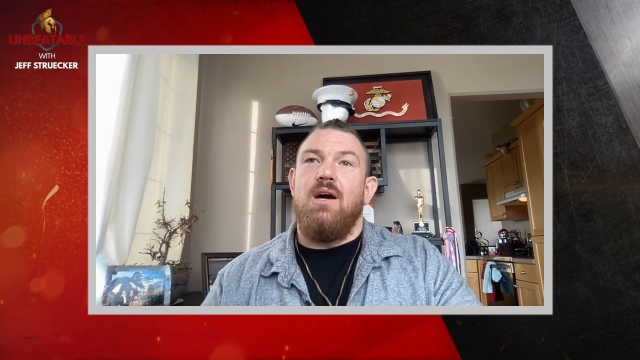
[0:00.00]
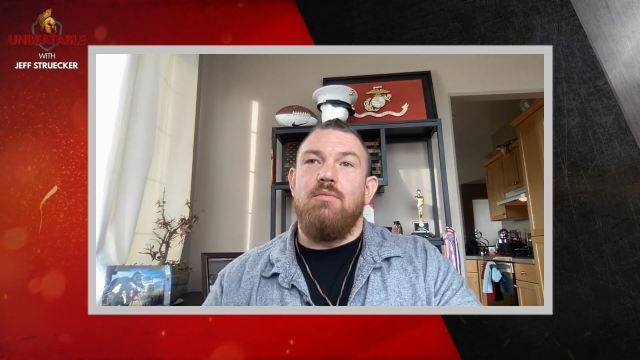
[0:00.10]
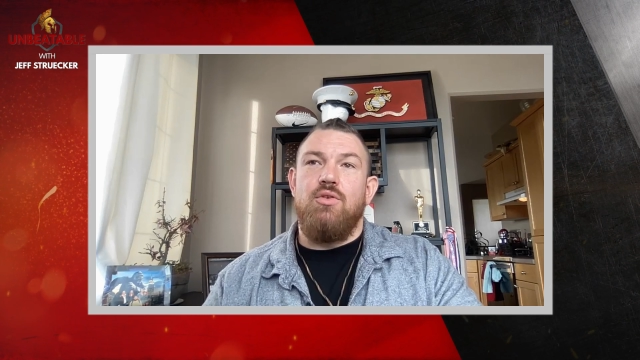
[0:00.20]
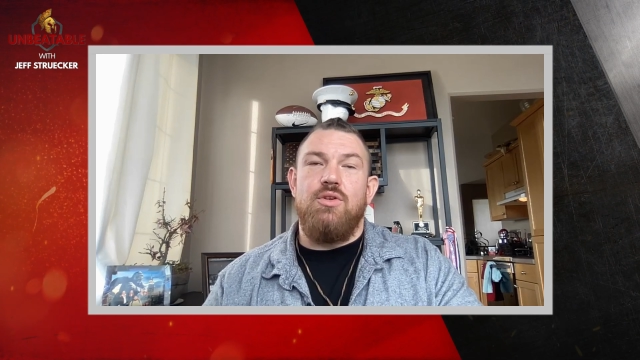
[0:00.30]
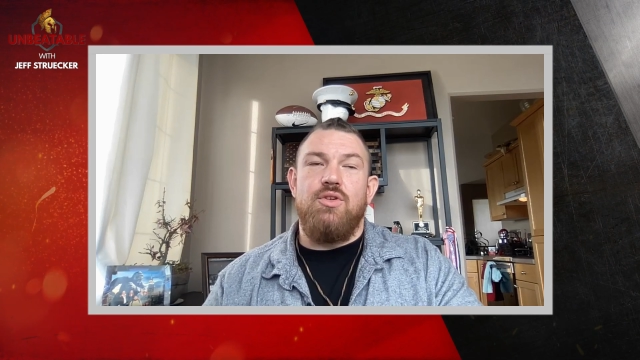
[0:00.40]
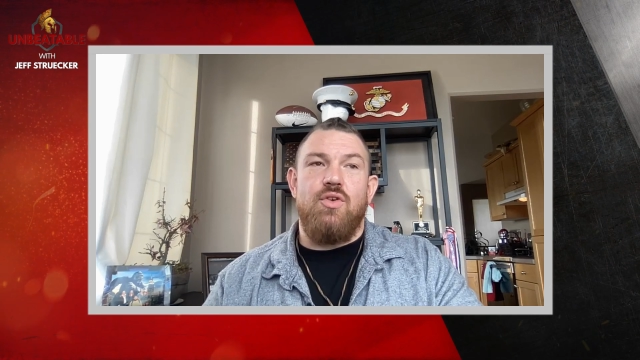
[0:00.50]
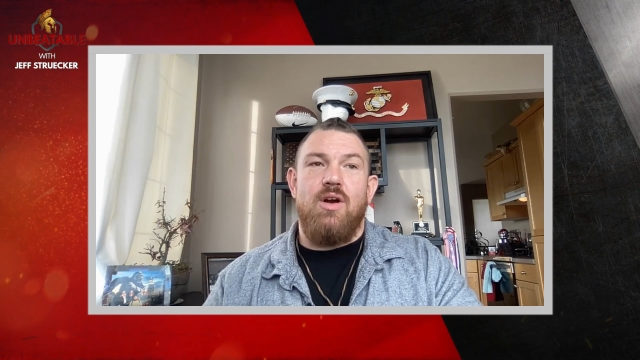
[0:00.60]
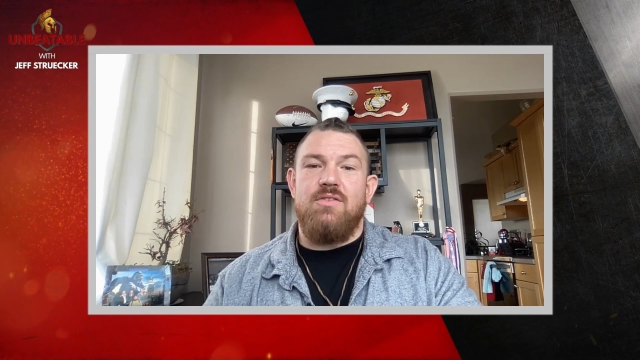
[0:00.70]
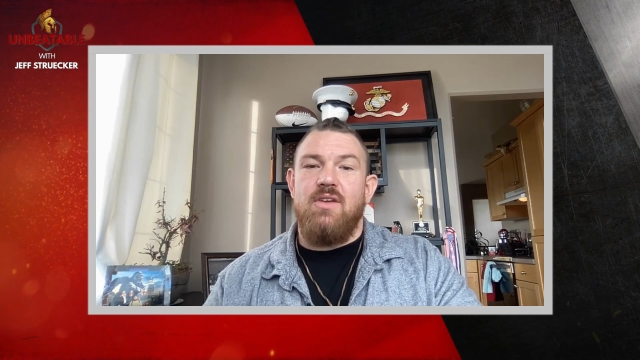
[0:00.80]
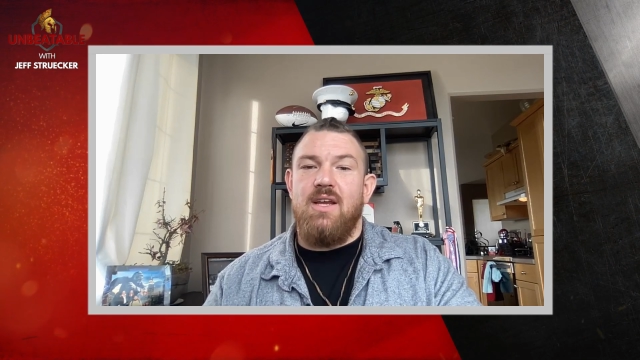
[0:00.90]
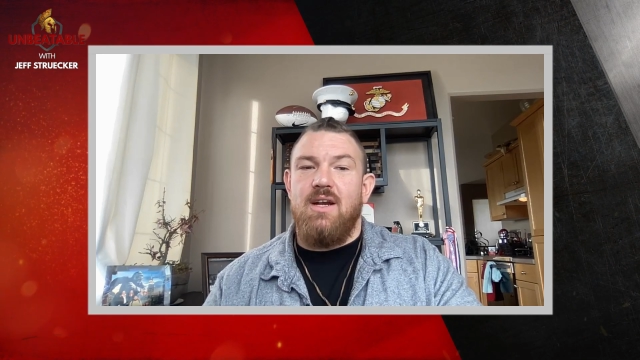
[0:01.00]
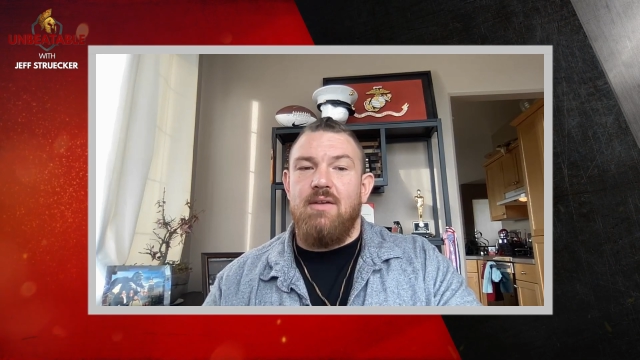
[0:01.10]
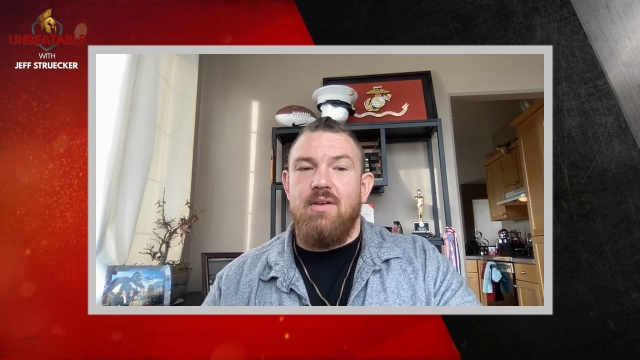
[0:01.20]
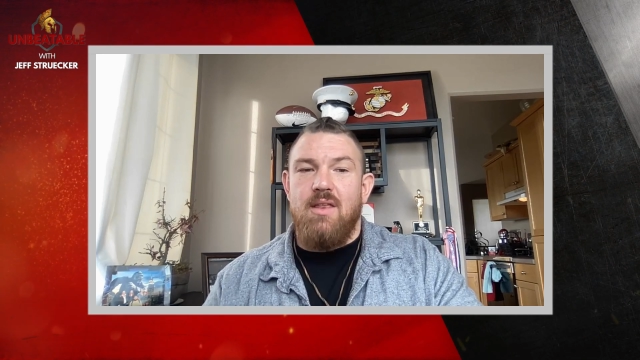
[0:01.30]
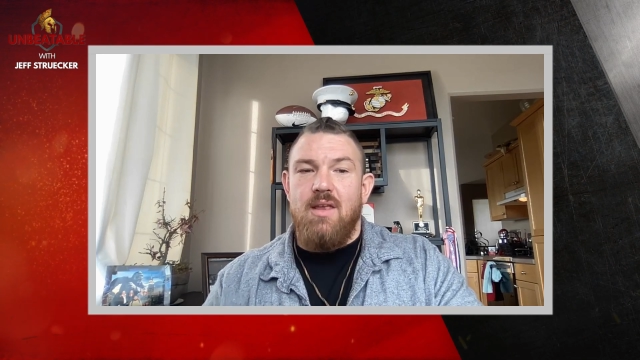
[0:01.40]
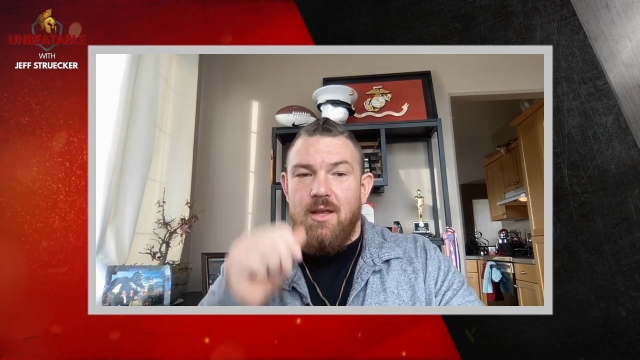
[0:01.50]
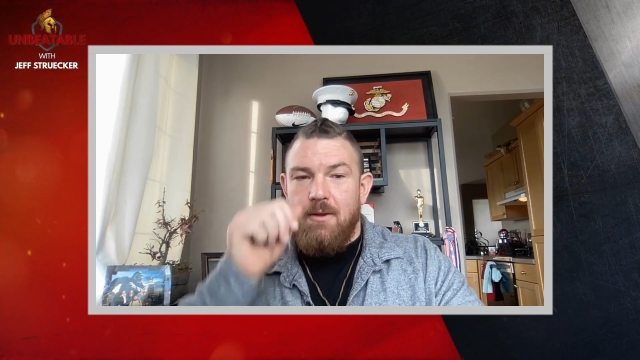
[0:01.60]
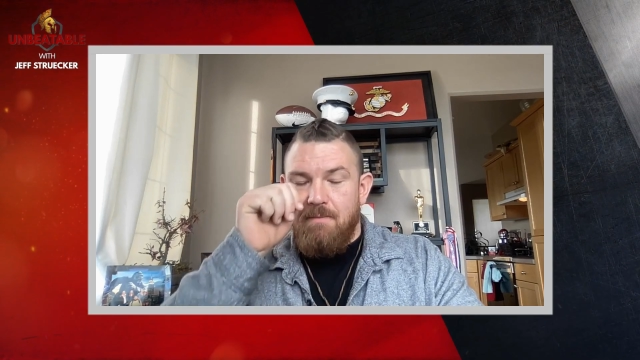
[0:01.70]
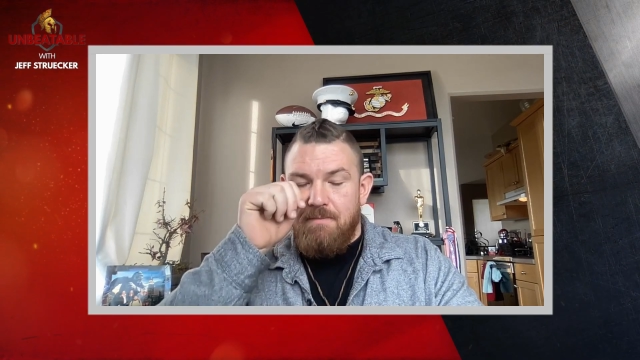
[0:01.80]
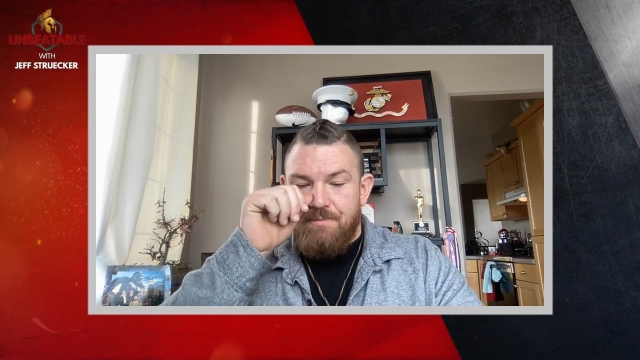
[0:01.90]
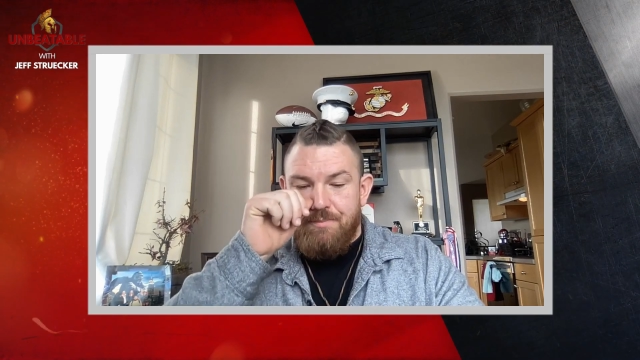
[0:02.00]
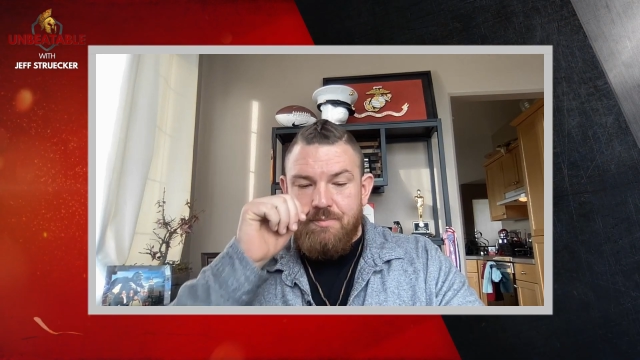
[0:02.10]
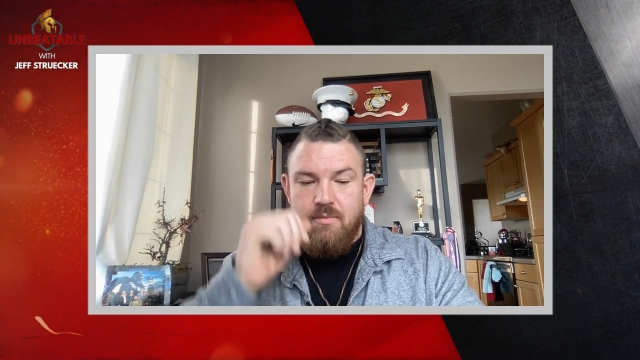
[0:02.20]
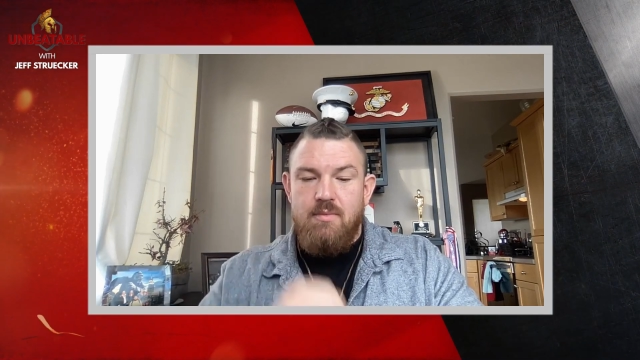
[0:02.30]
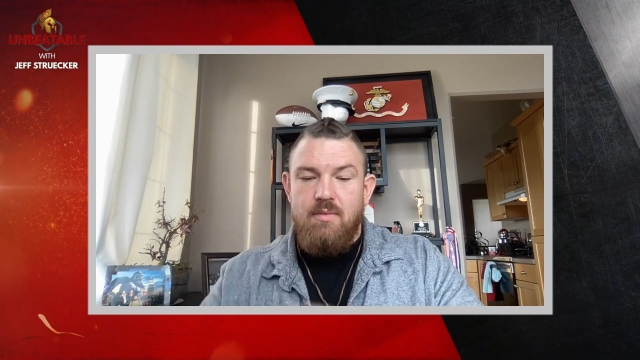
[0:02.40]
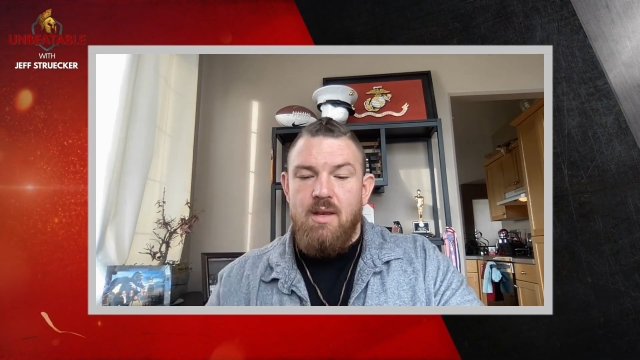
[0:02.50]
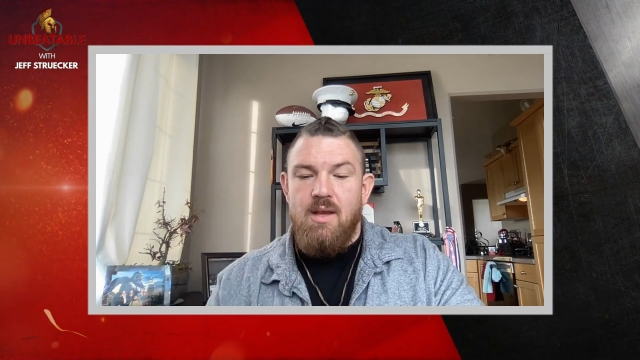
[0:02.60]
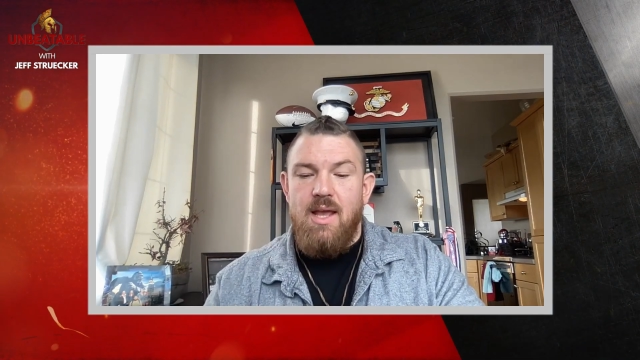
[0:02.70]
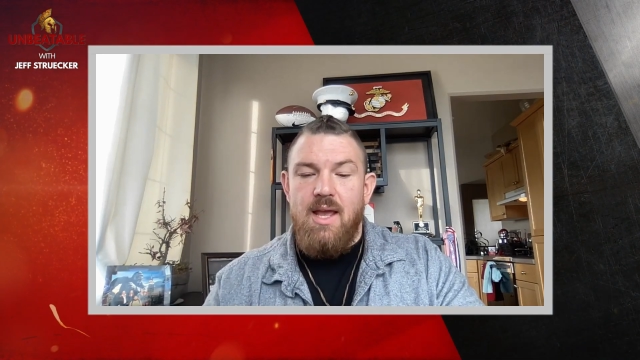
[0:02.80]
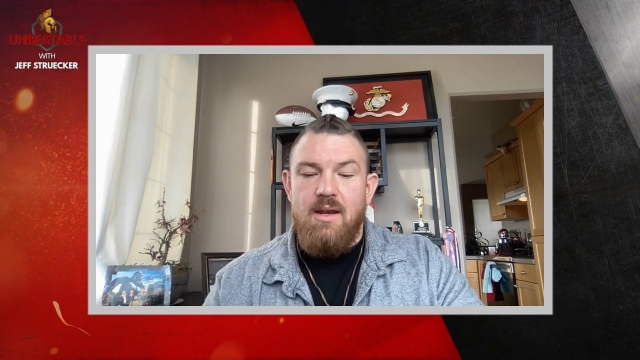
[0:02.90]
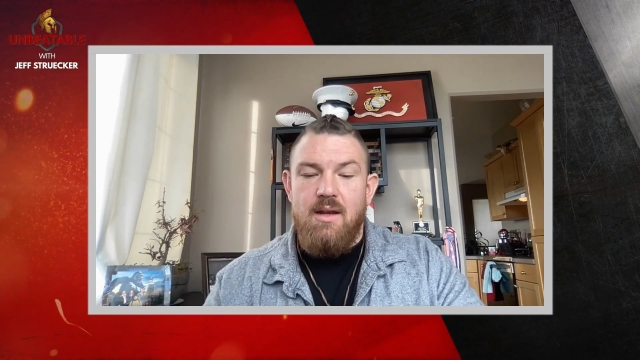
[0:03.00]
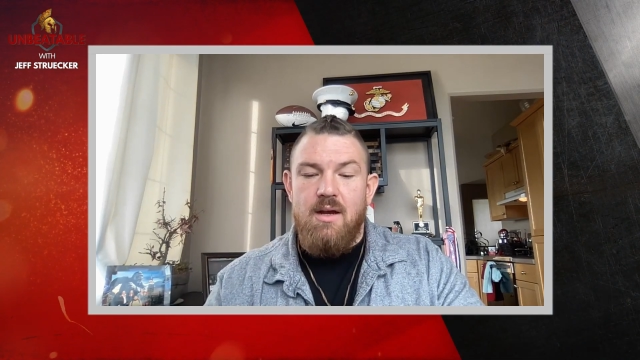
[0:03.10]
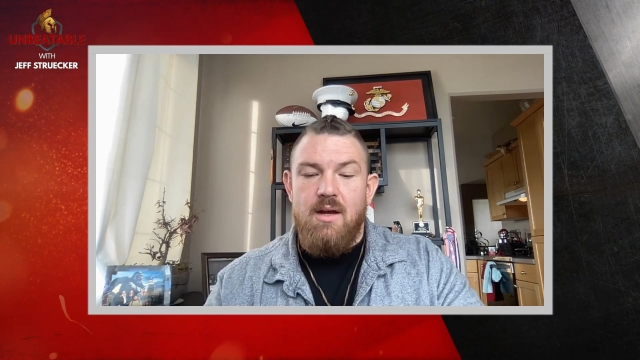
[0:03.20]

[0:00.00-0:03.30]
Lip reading: I'm doing drugs again and everything. And